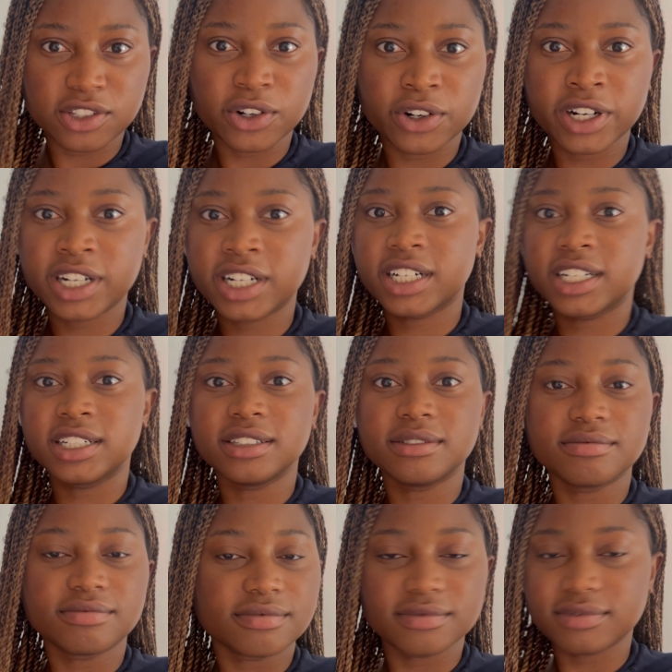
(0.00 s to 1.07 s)
or
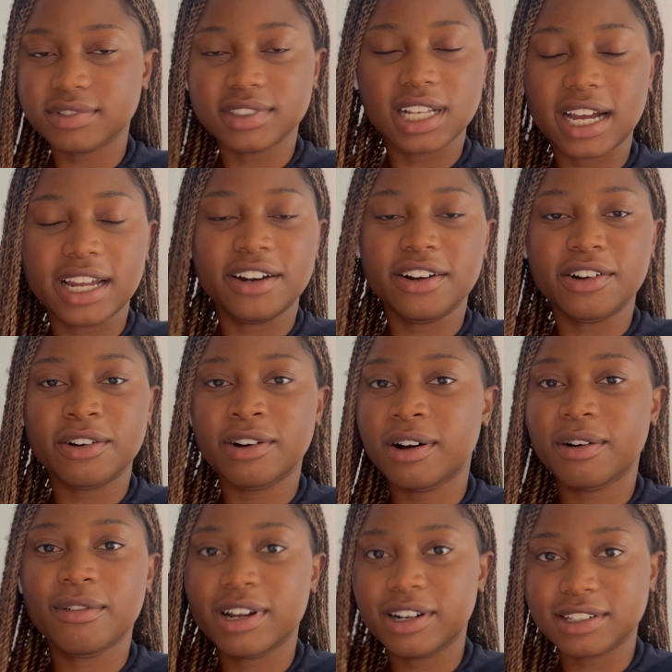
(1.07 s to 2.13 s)
I don't know
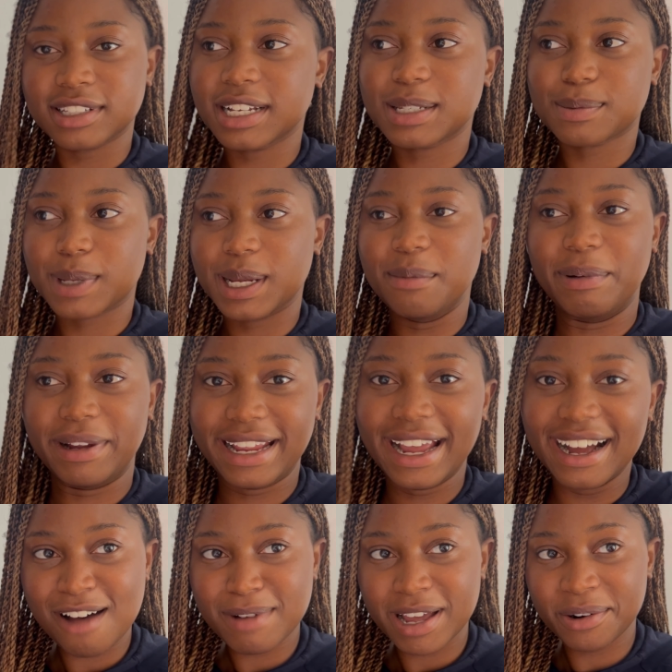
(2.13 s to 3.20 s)
what else to explain, but
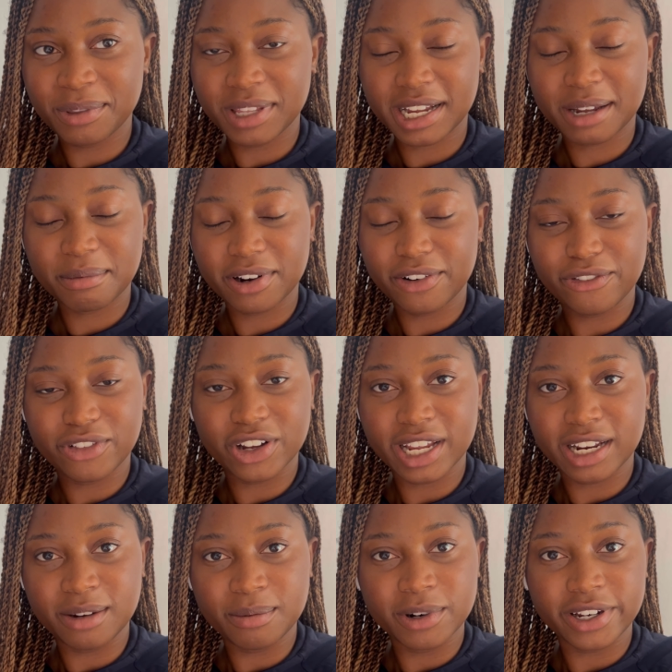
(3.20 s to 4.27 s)
yeah. I don't think I'm gonna vlog
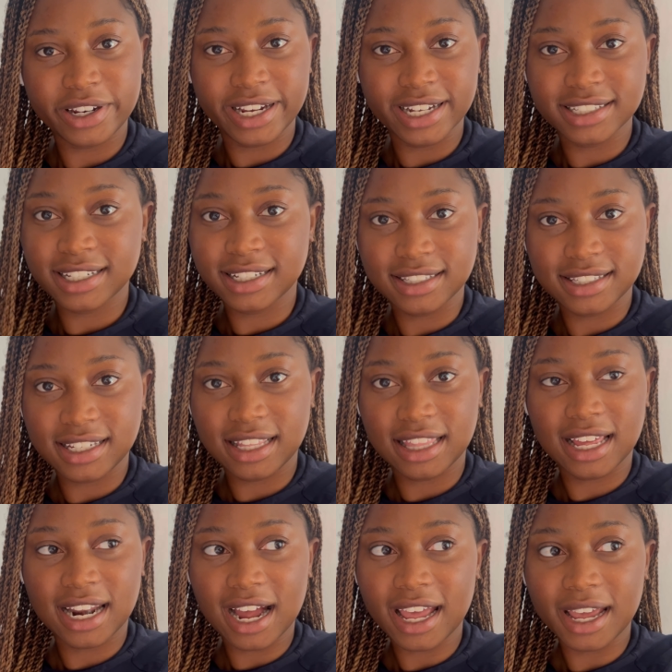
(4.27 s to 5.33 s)
anymore. You guys can see
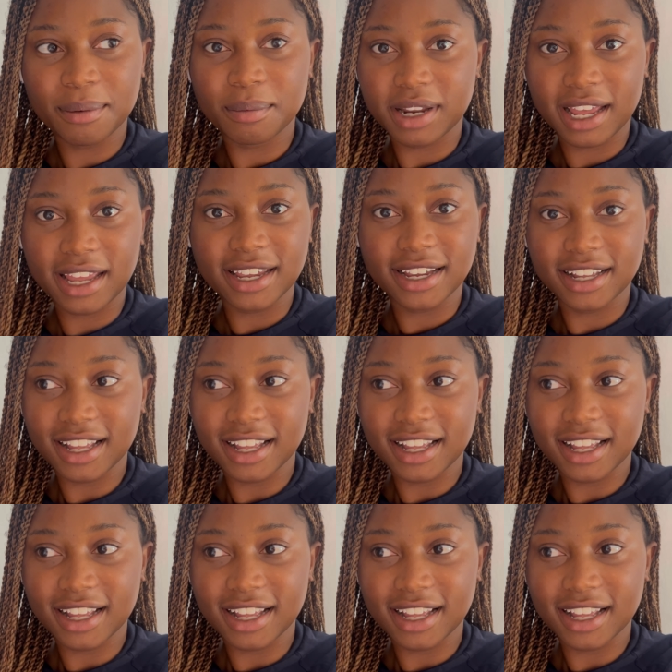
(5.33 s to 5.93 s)
that I am dying.